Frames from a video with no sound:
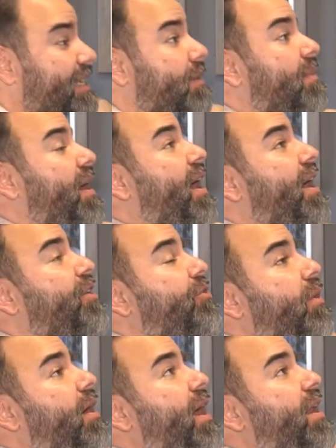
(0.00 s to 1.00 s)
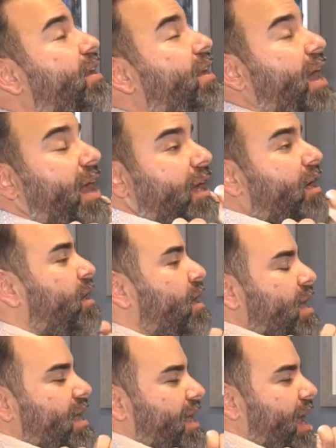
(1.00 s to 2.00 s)
it behind your head and neck,
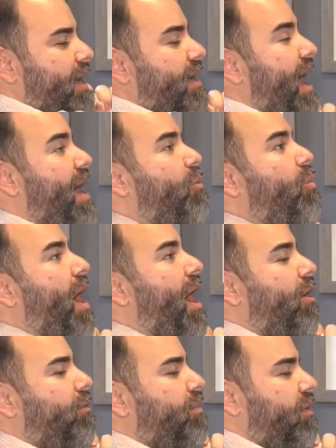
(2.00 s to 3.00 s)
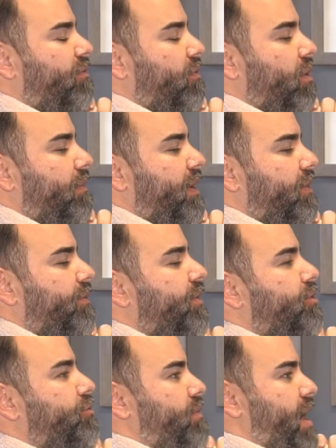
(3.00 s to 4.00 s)
and while performing the
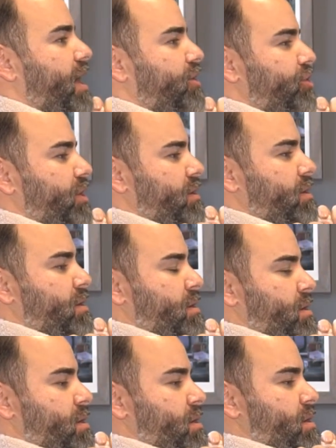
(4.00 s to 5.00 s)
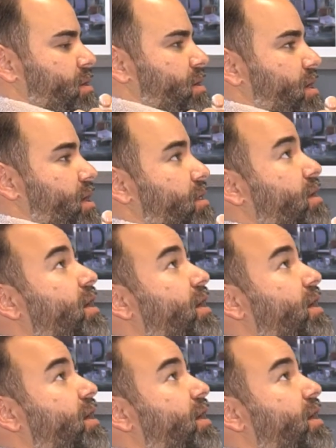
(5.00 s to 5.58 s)
retraction and the